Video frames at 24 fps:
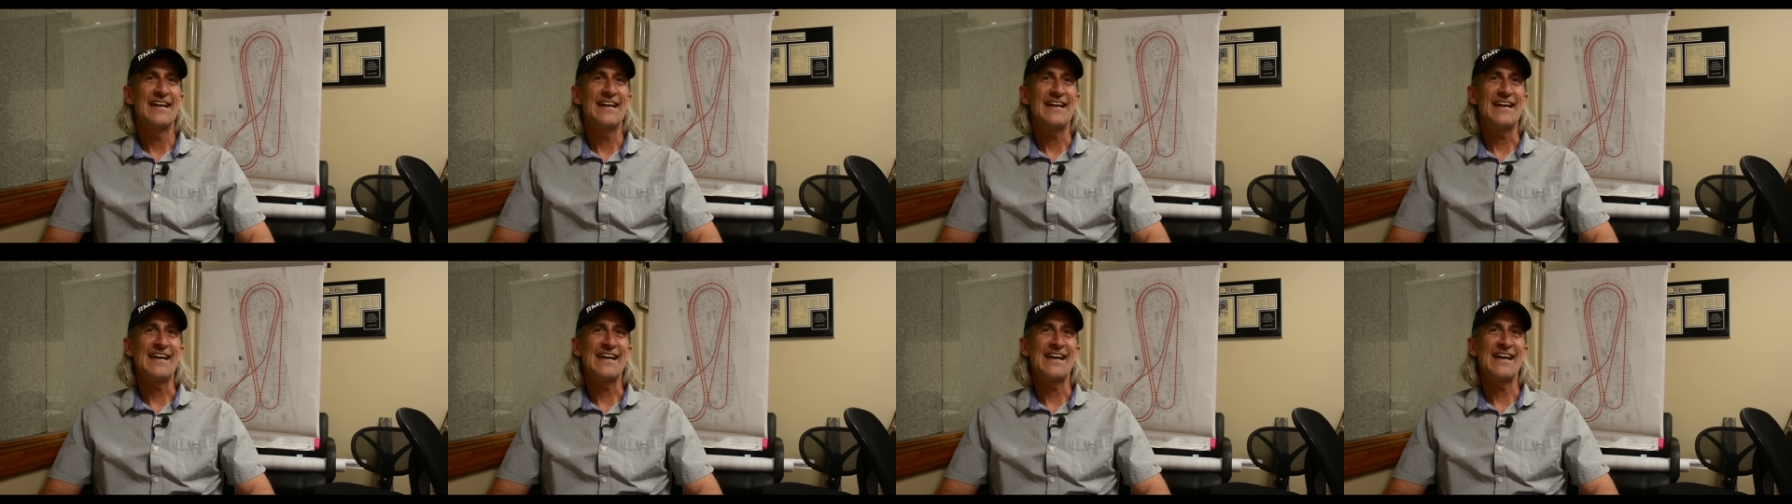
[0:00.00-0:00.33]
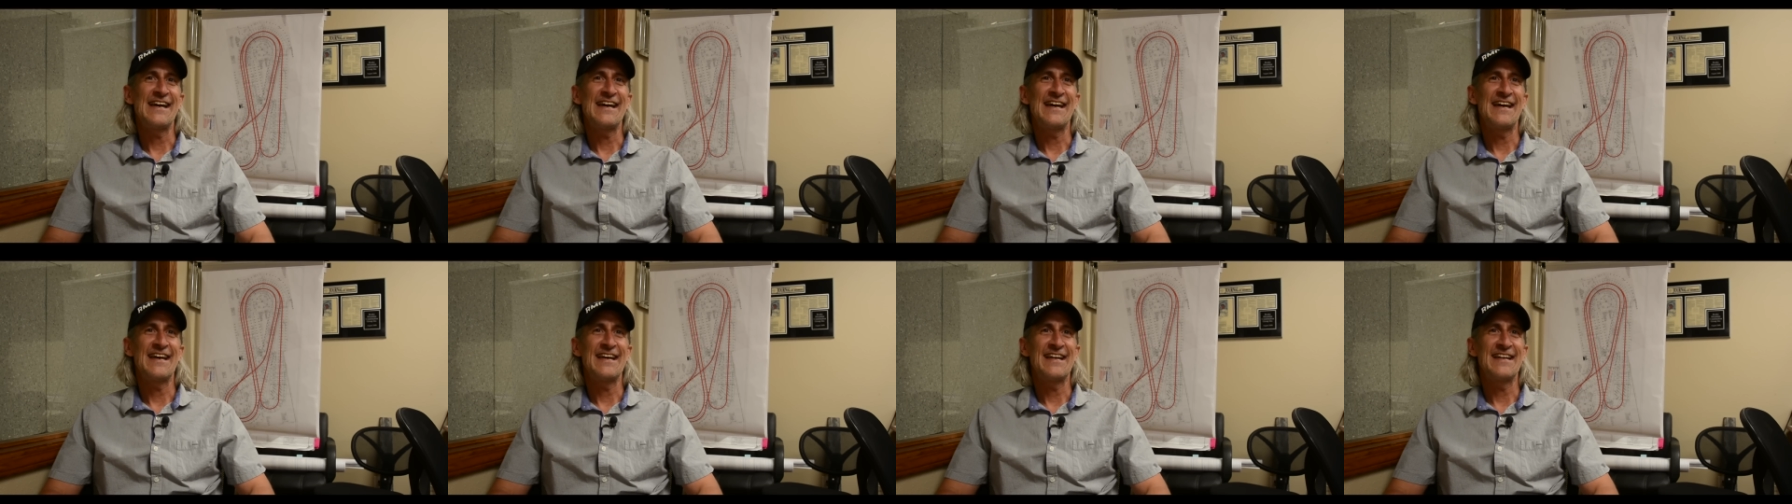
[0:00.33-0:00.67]

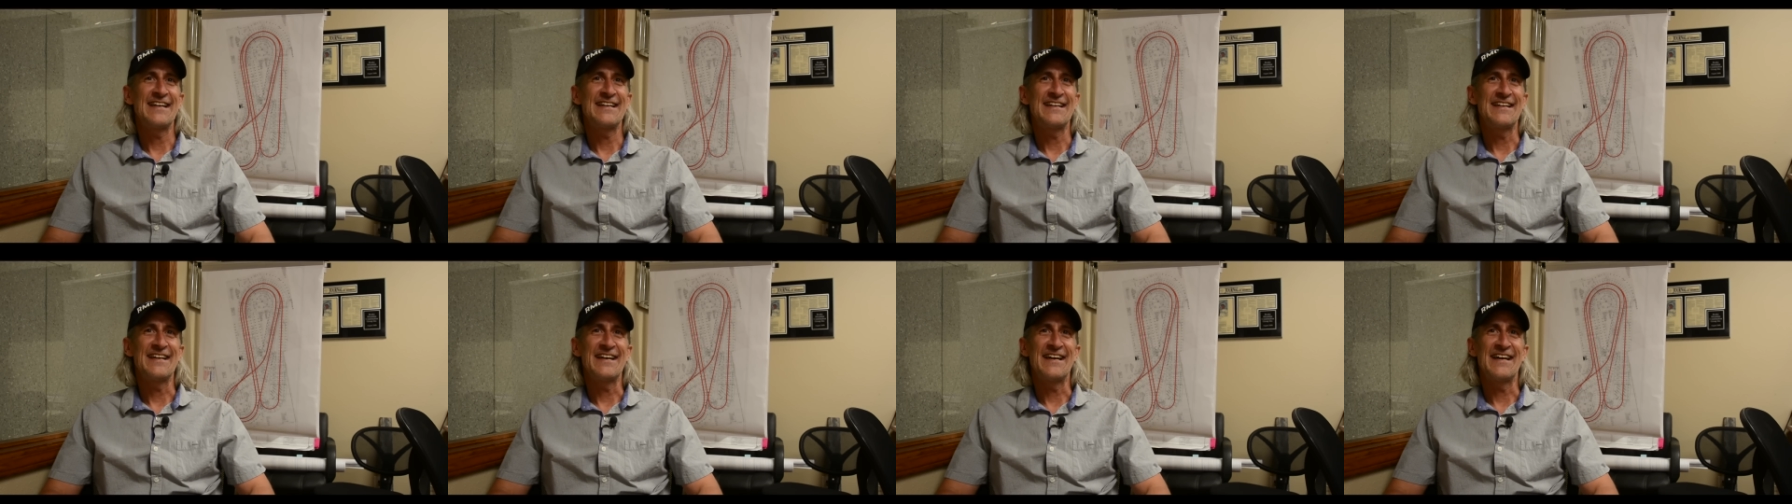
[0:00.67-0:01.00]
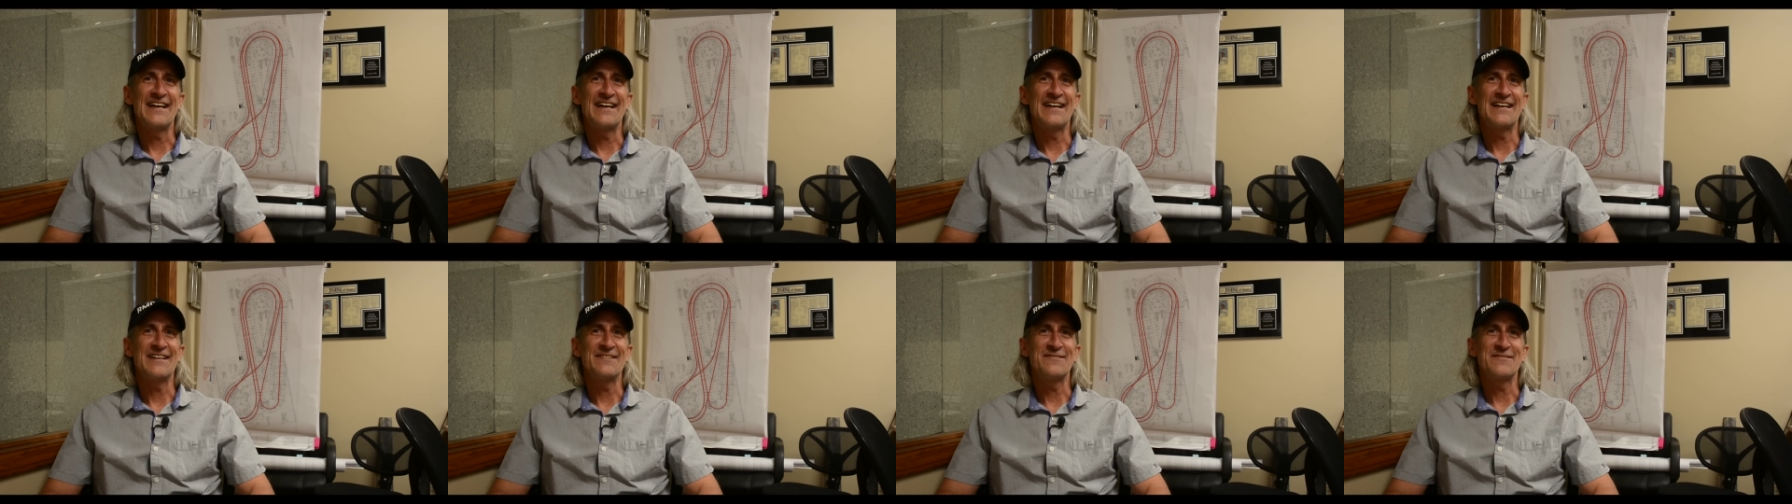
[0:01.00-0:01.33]
and
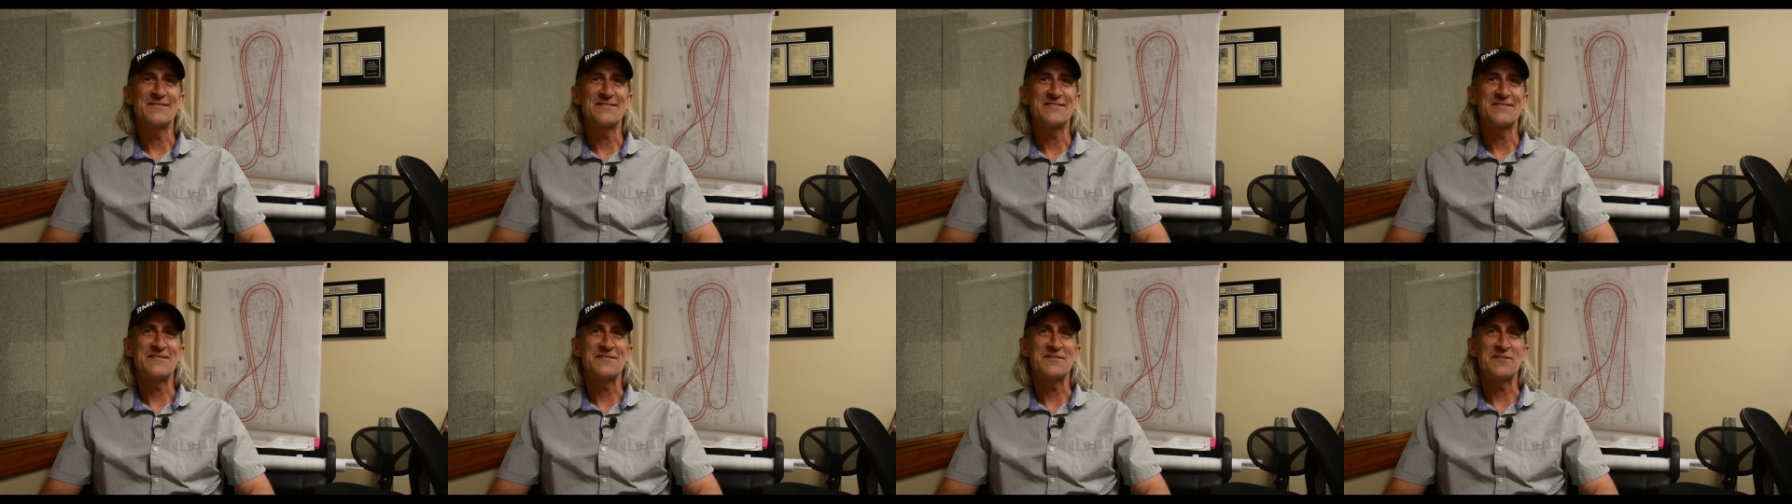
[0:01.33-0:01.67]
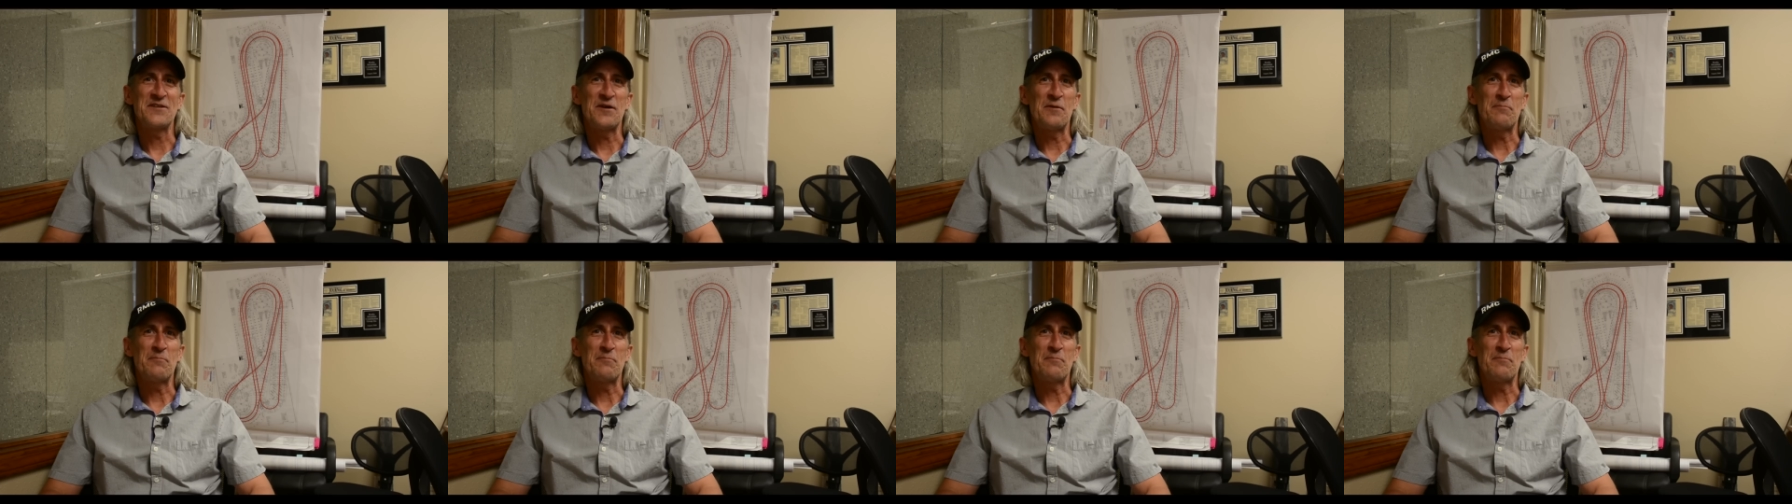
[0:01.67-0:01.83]
uh, it was just